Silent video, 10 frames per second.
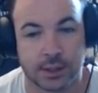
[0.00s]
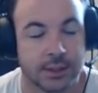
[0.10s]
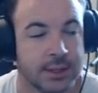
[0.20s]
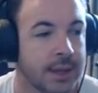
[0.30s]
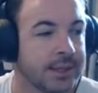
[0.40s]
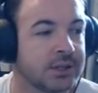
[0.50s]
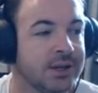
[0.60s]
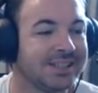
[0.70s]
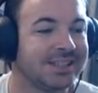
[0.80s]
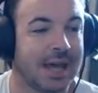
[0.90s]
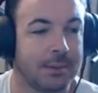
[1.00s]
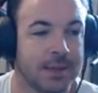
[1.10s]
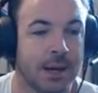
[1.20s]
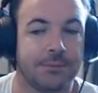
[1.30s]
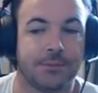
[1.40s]
And that's going to set
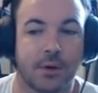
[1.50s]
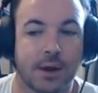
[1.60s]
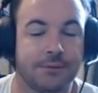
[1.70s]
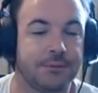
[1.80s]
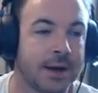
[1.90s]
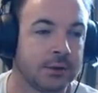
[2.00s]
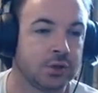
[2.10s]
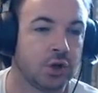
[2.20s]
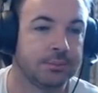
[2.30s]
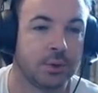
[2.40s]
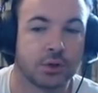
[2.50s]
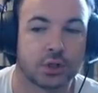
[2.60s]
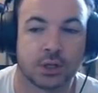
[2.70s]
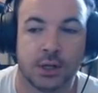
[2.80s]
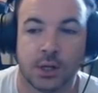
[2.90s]
me up for a final turn push,